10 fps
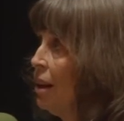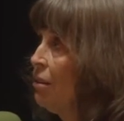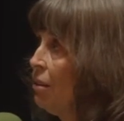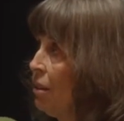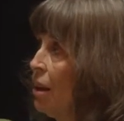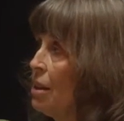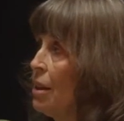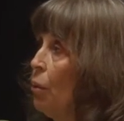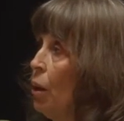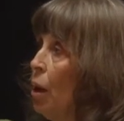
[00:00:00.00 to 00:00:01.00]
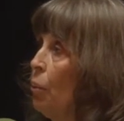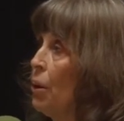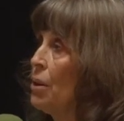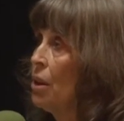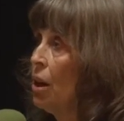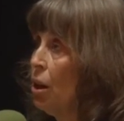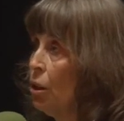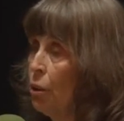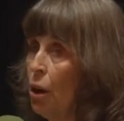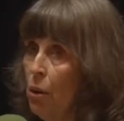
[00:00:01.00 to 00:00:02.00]
and the things that will help us
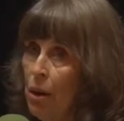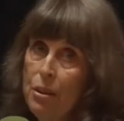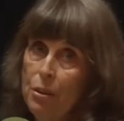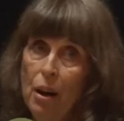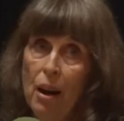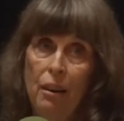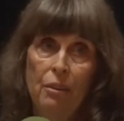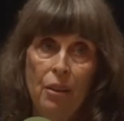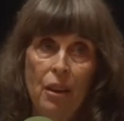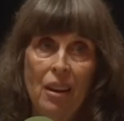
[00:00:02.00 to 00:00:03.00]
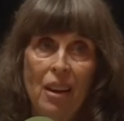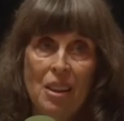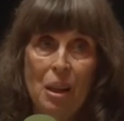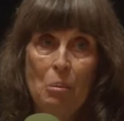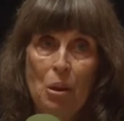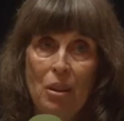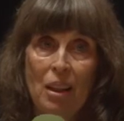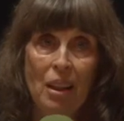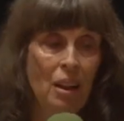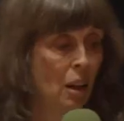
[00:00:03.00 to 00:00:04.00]
grow and thrive as a
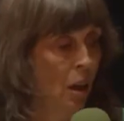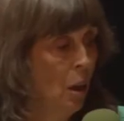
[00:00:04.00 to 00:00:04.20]
community.